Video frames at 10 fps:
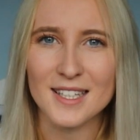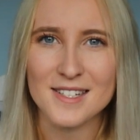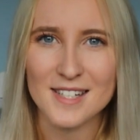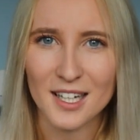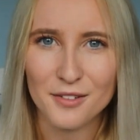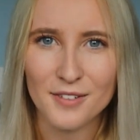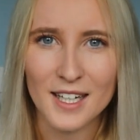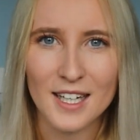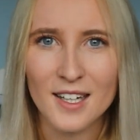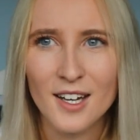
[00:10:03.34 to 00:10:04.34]
like a
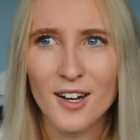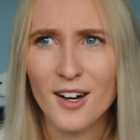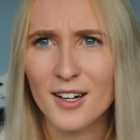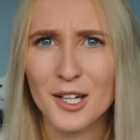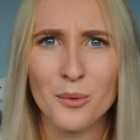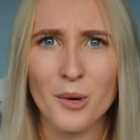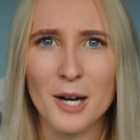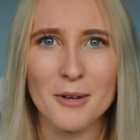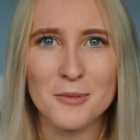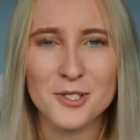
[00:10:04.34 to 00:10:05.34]
selfie or like
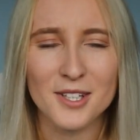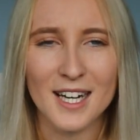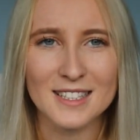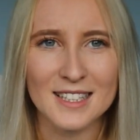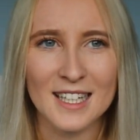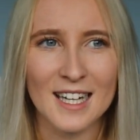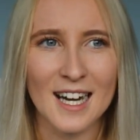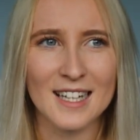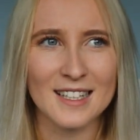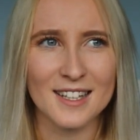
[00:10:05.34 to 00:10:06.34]
what I'm up to that day,
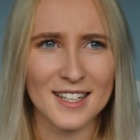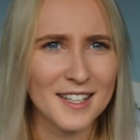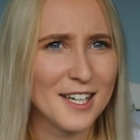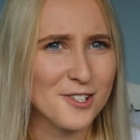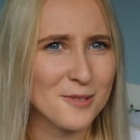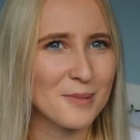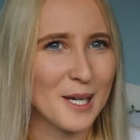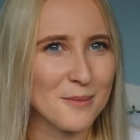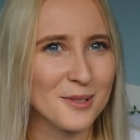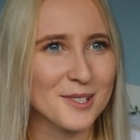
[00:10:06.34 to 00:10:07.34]
I think I should
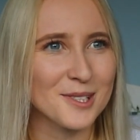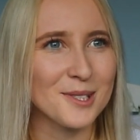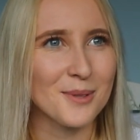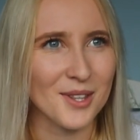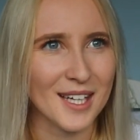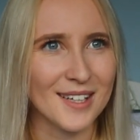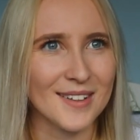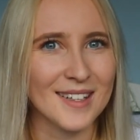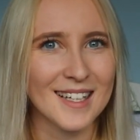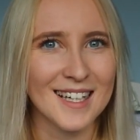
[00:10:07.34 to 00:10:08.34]
be able to without
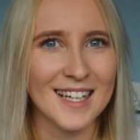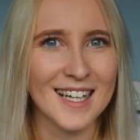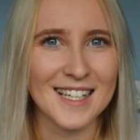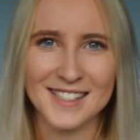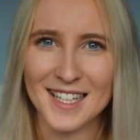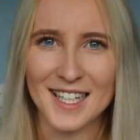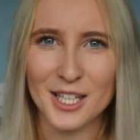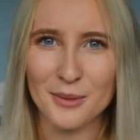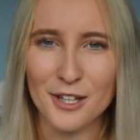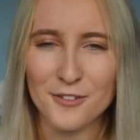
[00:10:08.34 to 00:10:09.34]
it
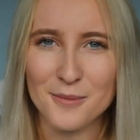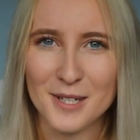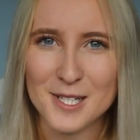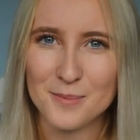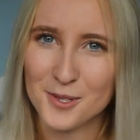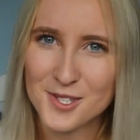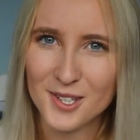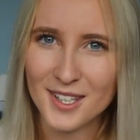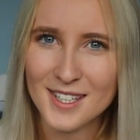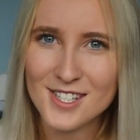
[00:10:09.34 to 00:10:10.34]
taking away from my sports
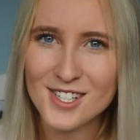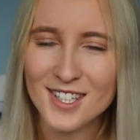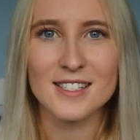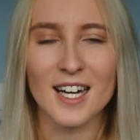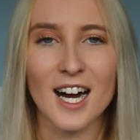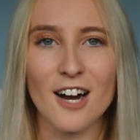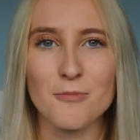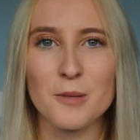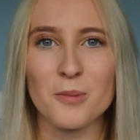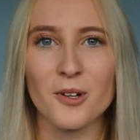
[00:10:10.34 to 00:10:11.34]
knowledge. To
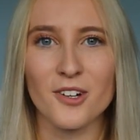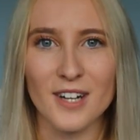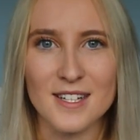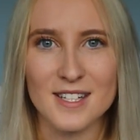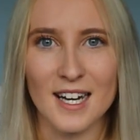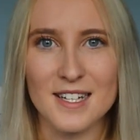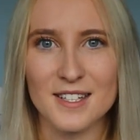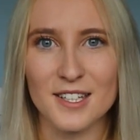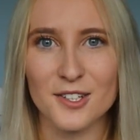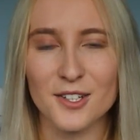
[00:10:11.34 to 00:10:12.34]
have people
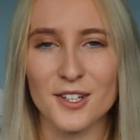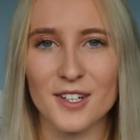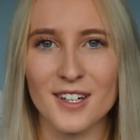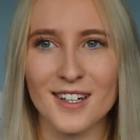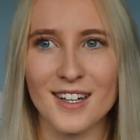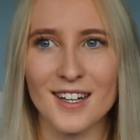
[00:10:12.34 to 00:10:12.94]
criticising your